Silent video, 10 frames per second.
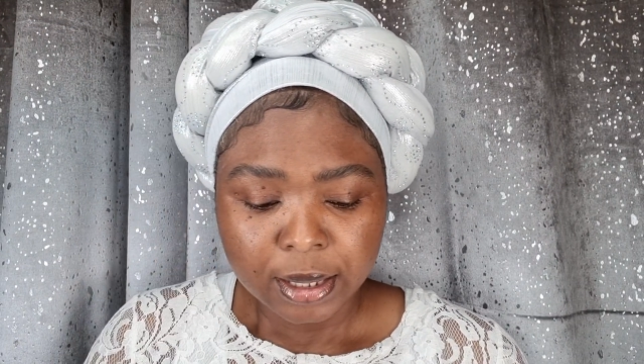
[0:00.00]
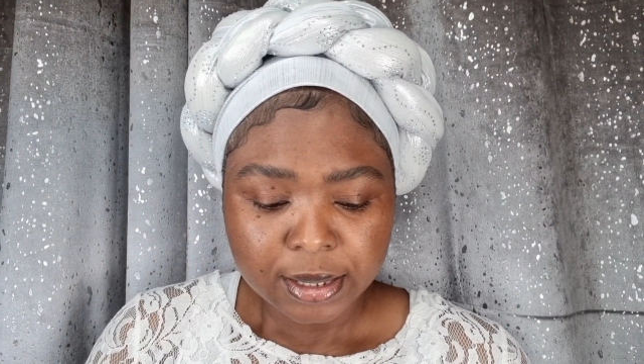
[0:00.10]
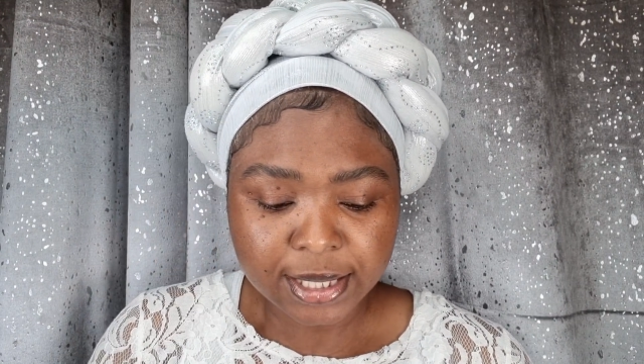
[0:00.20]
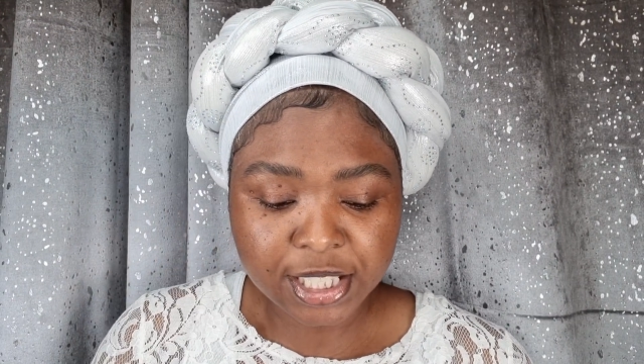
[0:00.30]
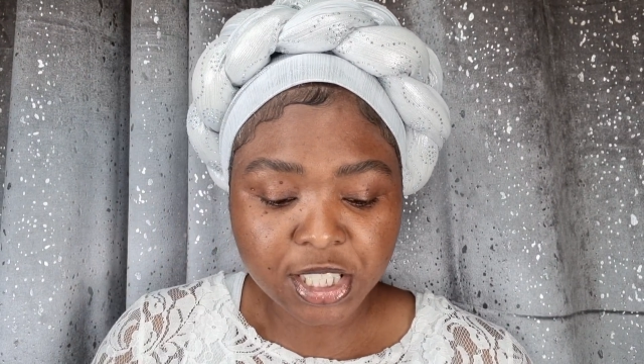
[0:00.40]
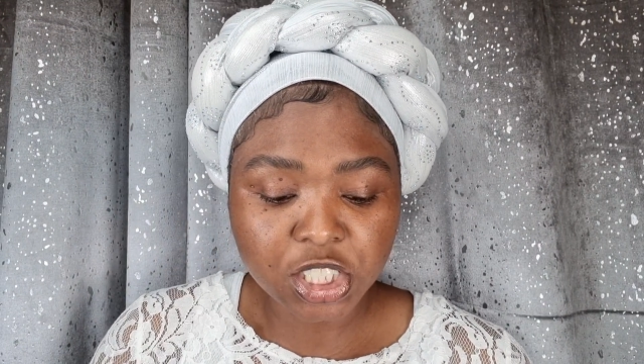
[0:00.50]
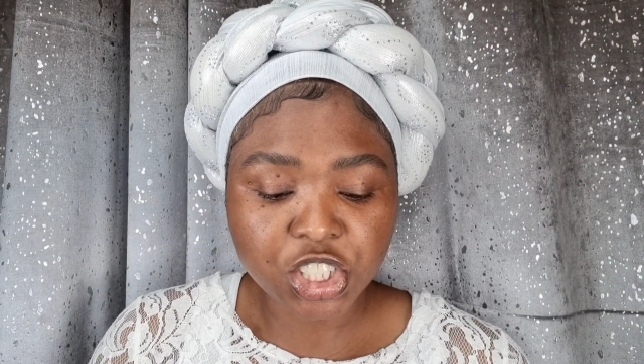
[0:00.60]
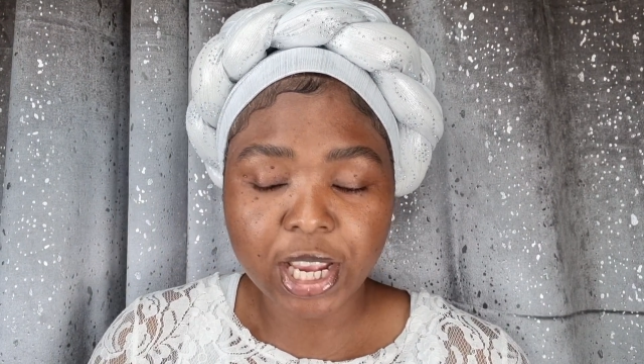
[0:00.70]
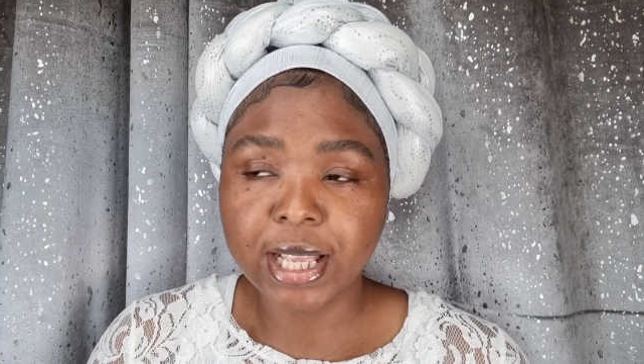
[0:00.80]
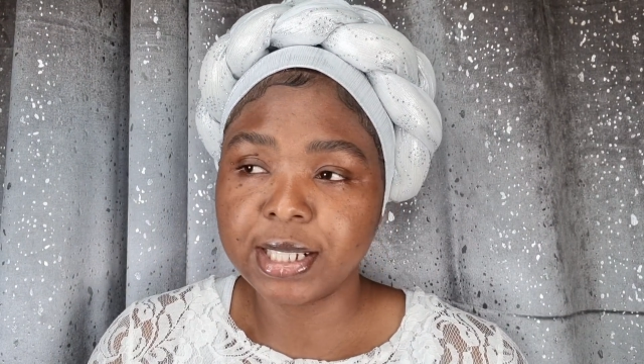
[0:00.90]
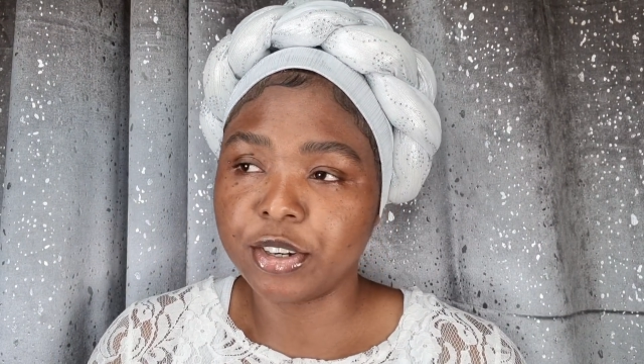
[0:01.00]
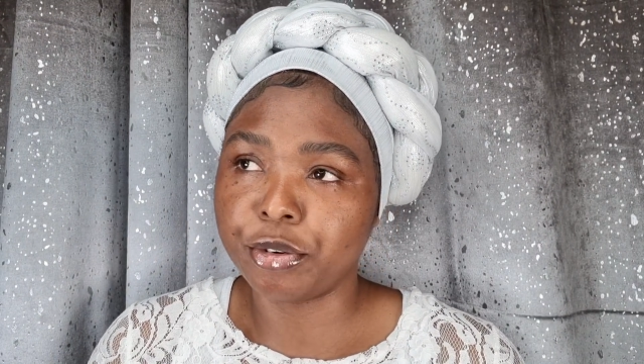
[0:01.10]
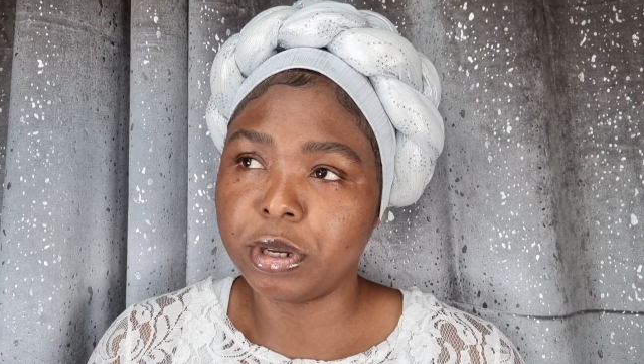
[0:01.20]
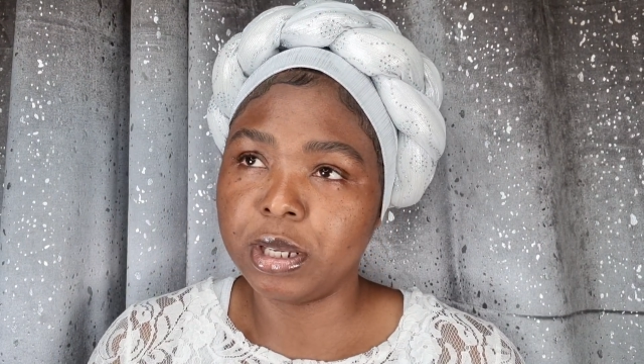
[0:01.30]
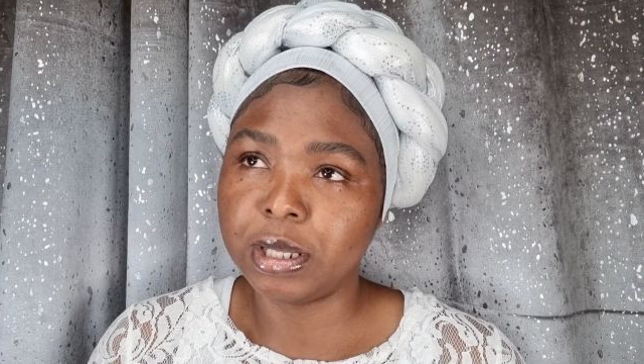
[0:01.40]
Sister Jada
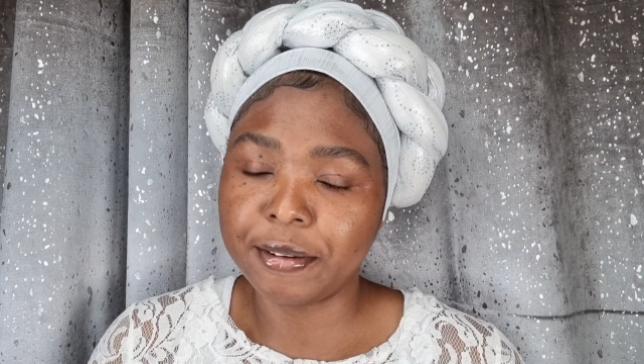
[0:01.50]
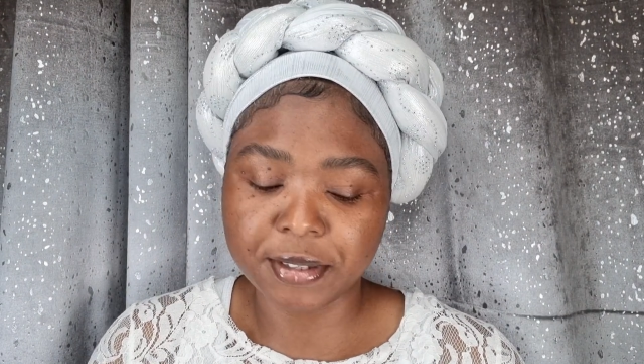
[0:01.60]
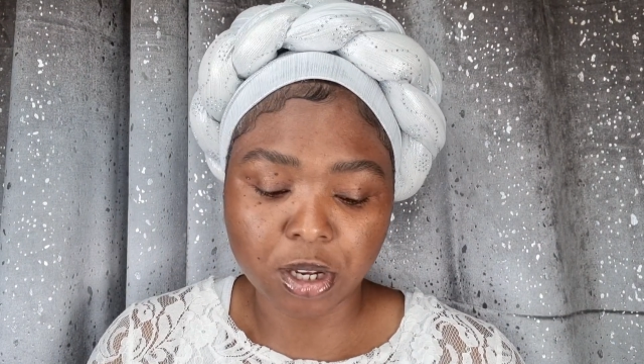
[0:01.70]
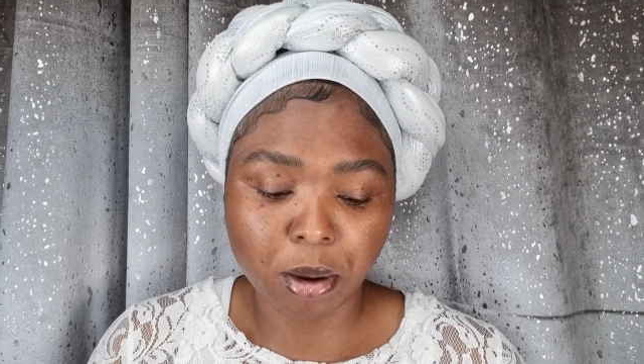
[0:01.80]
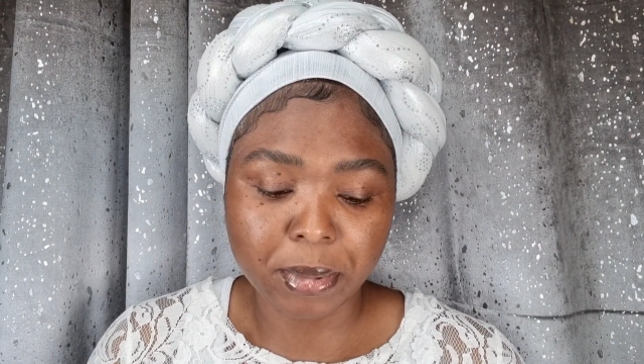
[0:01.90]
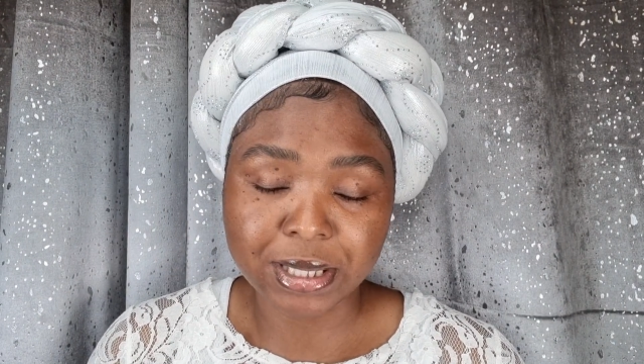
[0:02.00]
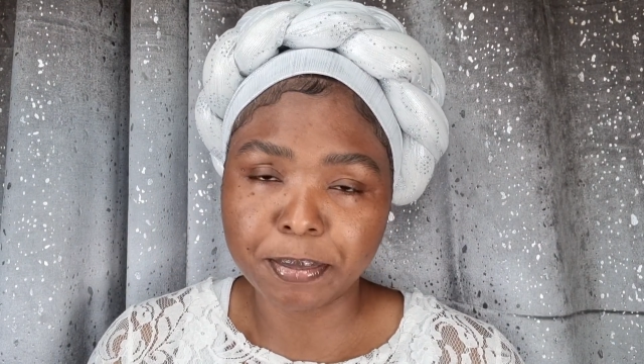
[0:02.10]
Green left a comment.